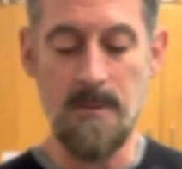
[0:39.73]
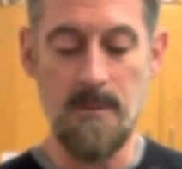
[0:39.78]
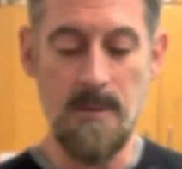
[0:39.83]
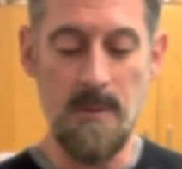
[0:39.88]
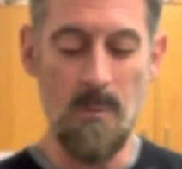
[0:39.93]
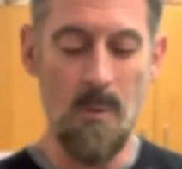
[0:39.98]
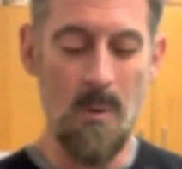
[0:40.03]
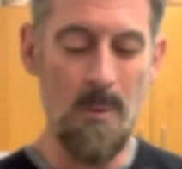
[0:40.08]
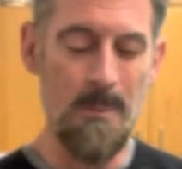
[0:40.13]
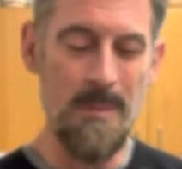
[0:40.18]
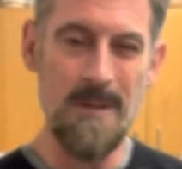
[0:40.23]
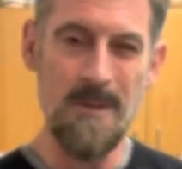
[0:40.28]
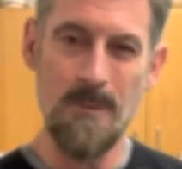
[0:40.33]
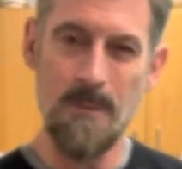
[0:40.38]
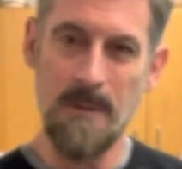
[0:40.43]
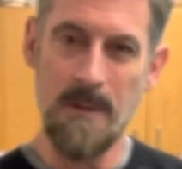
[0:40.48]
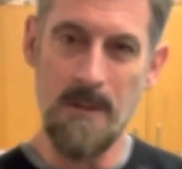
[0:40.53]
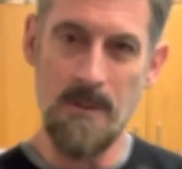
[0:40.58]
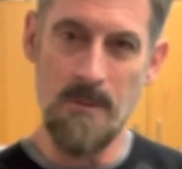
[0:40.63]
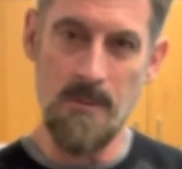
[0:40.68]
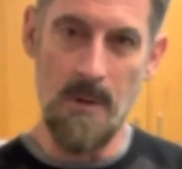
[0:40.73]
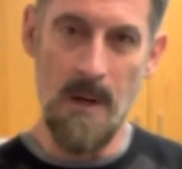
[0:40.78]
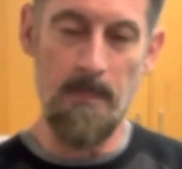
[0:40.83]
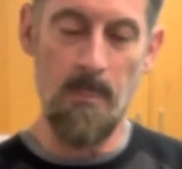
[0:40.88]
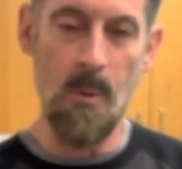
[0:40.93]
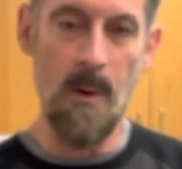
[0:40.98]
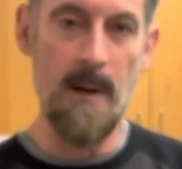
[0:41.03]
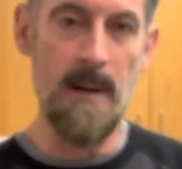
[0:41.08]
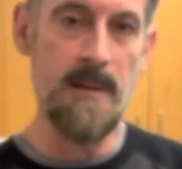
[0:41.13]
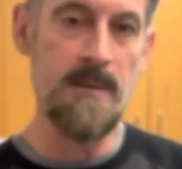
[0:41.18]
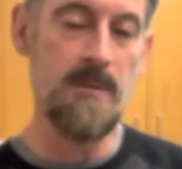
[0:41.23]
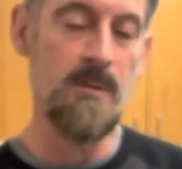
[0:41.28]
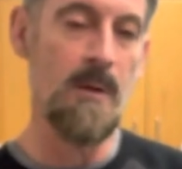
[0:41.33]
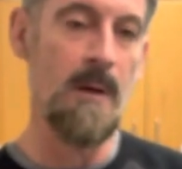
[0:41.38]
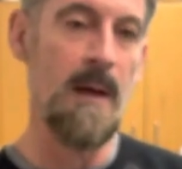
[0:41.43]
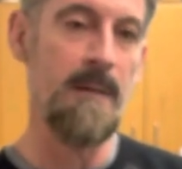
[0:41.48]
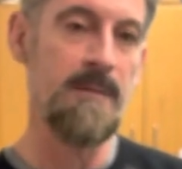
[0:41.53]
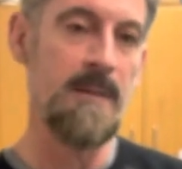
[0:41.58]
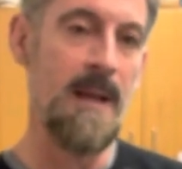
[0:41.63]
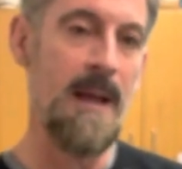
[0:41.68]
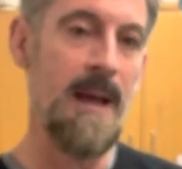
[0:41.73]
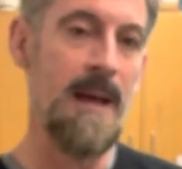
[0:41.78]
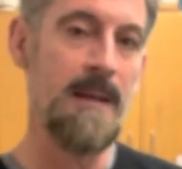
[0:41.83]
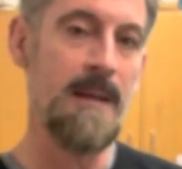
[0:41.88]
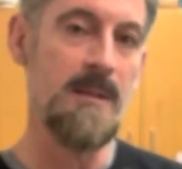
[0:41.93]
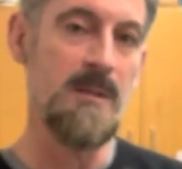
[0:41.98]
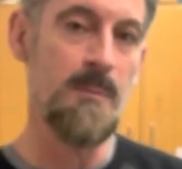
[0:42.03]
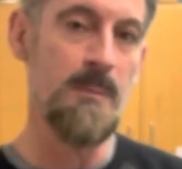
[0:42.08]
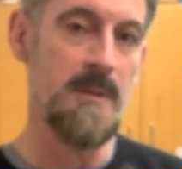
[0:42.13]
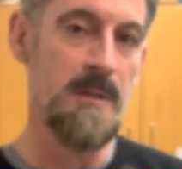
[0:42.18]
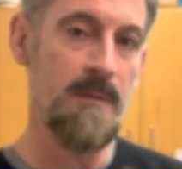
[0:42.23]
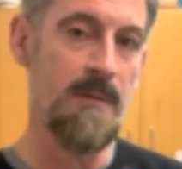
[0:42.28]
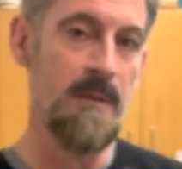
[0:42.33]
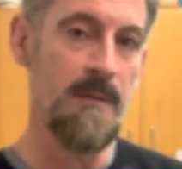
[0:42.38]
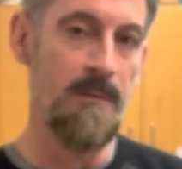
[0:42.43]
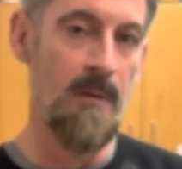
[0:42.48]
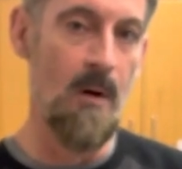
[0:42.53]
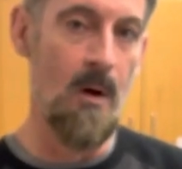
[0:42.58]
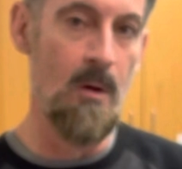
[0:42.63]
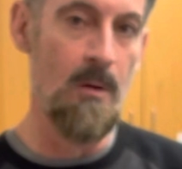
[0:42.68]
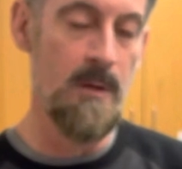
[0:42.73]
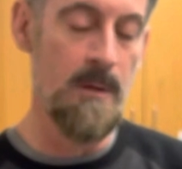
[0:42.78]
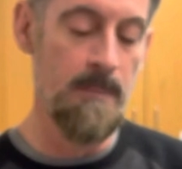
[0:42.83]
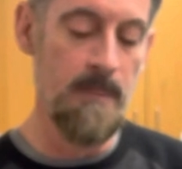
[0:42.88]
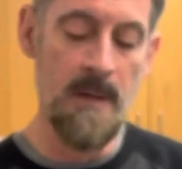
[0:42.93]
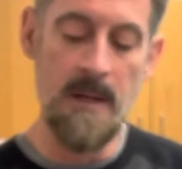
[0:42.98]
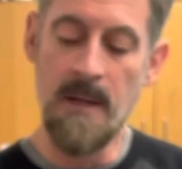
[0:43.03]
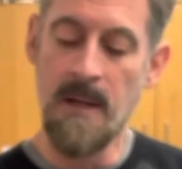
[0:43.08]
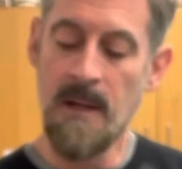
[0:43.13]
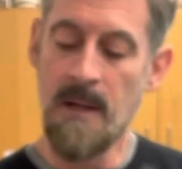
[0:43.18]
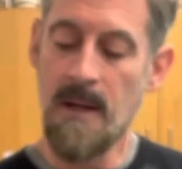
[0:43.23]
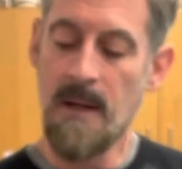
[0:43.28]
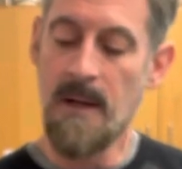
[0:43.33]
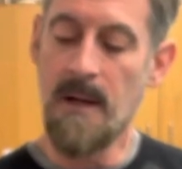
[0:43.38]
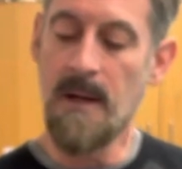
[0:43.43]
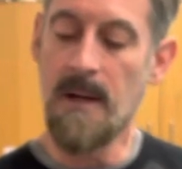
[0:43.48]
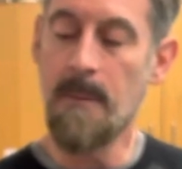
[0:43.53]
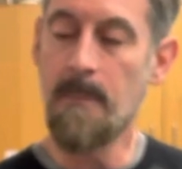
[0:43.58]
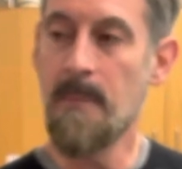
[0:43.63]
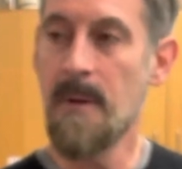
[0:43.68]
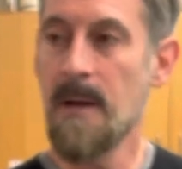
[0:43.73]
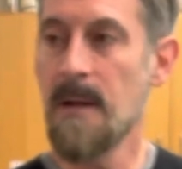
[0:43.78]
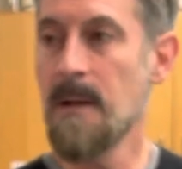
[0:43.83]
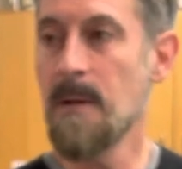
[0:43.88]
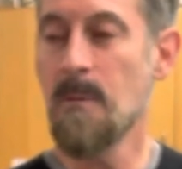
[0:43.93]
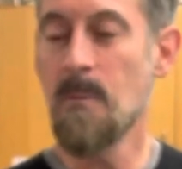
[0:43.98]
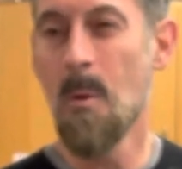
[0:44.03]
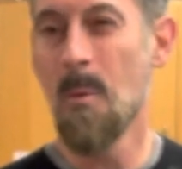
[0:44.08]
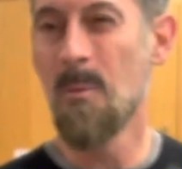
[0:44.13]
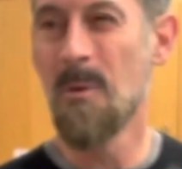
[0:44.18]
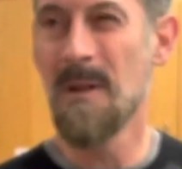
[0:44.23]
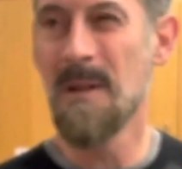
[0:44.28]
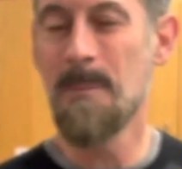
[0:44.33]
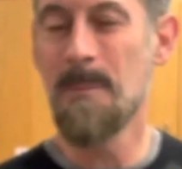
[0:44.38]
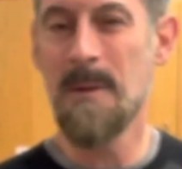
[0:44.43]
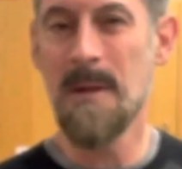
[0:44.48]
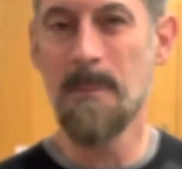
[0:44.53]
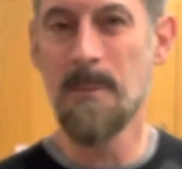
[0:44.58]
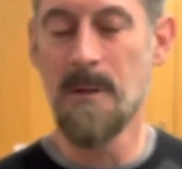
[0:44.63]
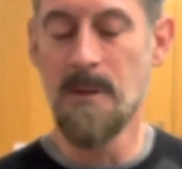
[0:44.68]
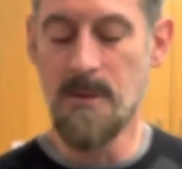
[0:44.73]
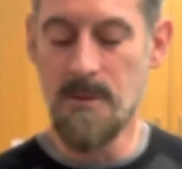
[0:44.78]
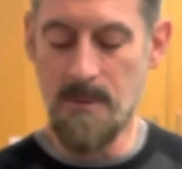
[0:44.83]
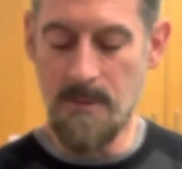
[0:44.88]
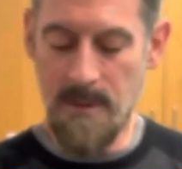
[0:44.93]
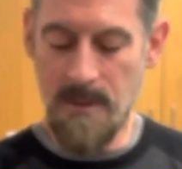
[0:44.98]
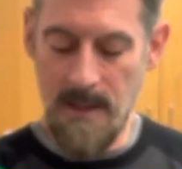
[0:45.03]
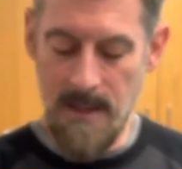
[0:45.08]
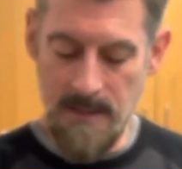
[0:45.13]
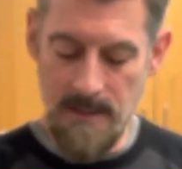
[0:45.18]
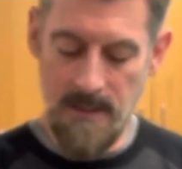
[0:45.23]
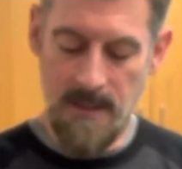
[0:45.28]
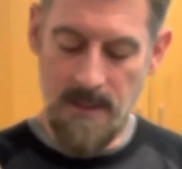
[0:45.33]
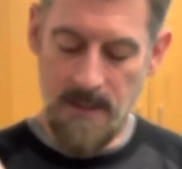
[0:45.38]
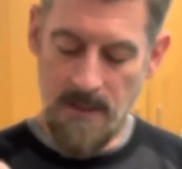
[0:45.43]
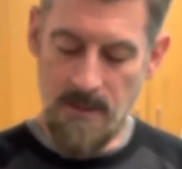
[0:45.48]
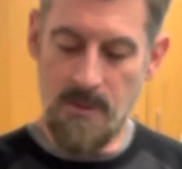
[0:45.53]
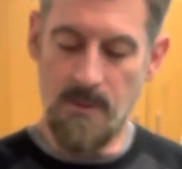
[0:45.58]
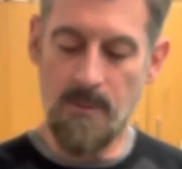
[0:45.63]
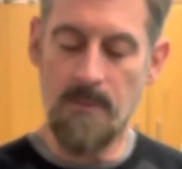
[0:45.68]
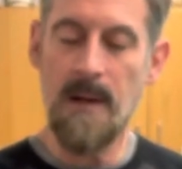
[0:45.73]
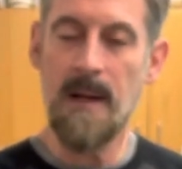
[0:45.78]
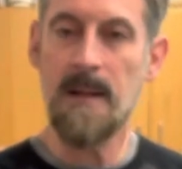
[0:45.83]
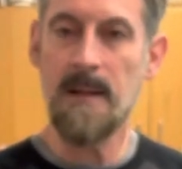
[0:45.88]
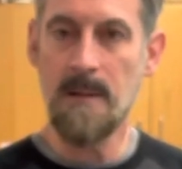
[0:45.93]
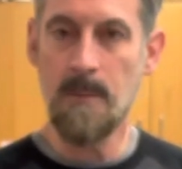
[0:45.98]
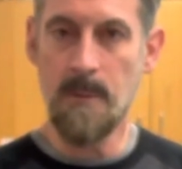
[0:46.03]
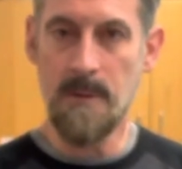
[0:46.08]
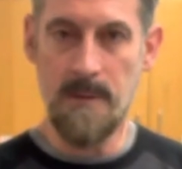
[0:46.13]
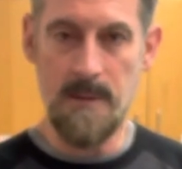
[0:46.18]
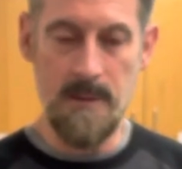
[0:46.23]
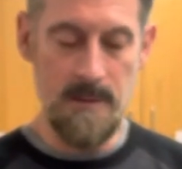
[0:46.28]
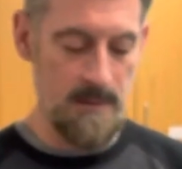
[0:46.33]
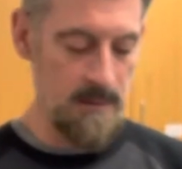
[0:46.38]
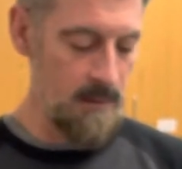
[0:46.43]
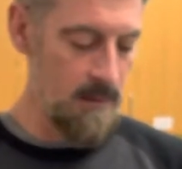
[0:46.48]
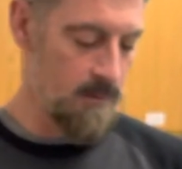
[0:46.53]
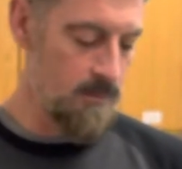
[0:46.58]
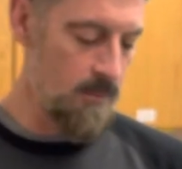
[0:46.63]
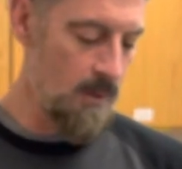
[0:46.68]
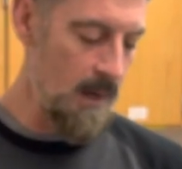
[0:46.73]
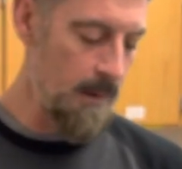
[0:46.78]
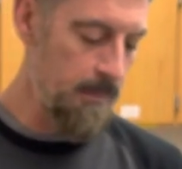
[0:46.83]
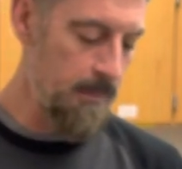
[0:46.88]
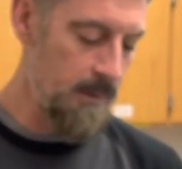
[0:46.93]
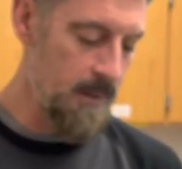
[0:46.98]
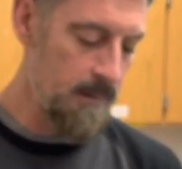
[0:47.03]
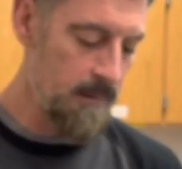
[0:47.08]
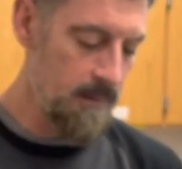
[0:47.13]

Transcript: You won't be doing it drop-wise. You'll have to add a specific volume, and you won't really be able to do that directly with this little dropper.